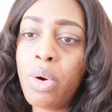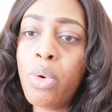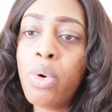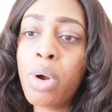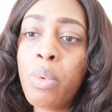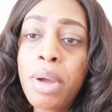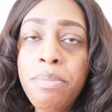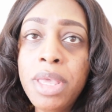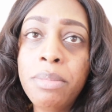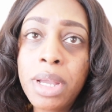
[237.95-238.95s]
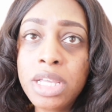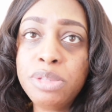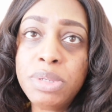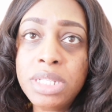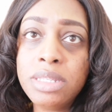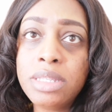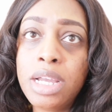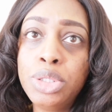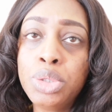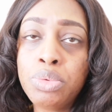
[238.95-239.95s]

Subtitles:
or what me and my husband decide to